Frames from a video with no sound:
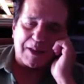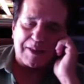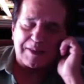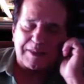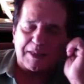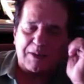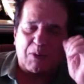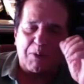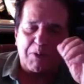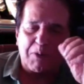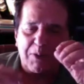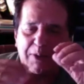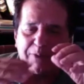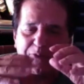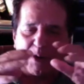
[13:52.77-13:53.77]
say, well, we're
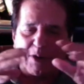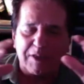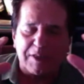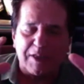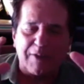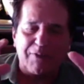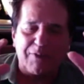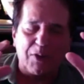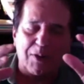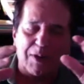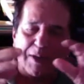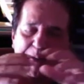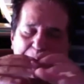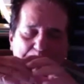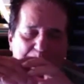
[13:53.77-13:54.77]
doing very safe yoga,
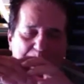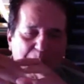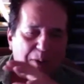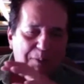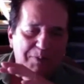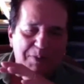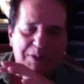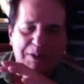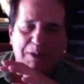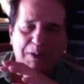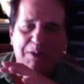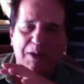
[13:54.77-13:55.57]
and then whoops,